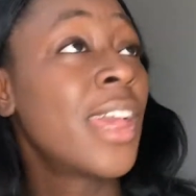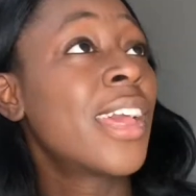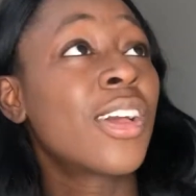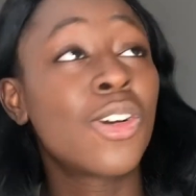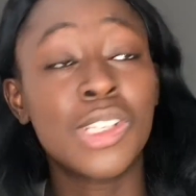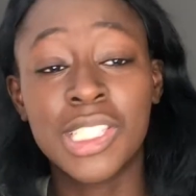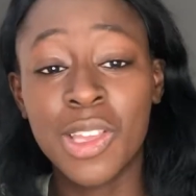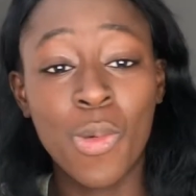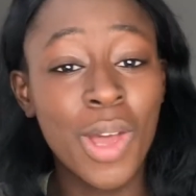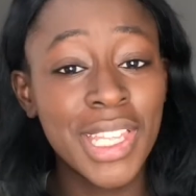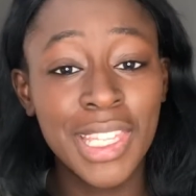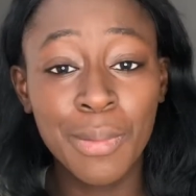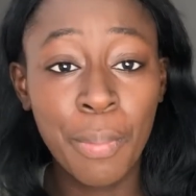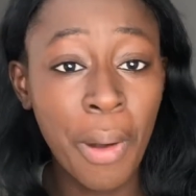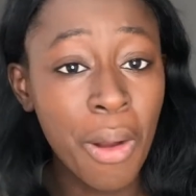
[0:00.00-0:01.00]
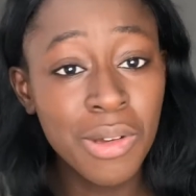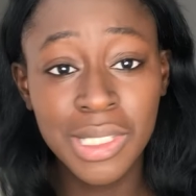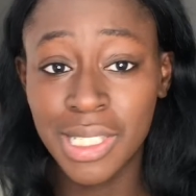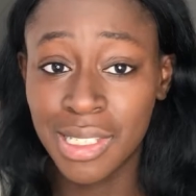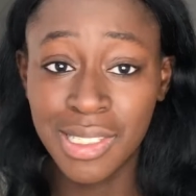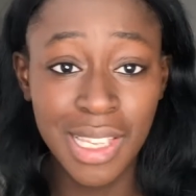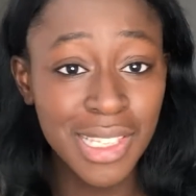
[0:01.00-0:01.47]
because the wedding
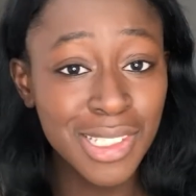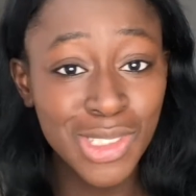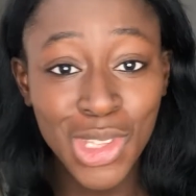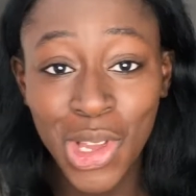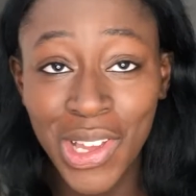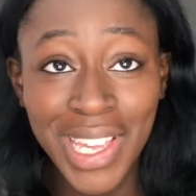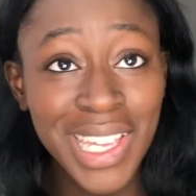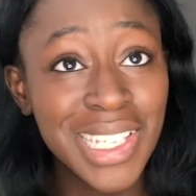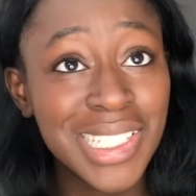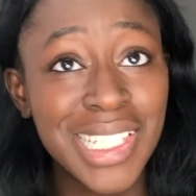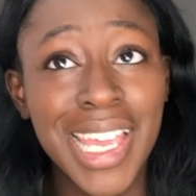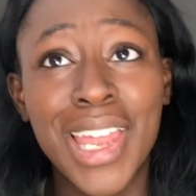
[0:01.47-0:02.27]
process is not easy.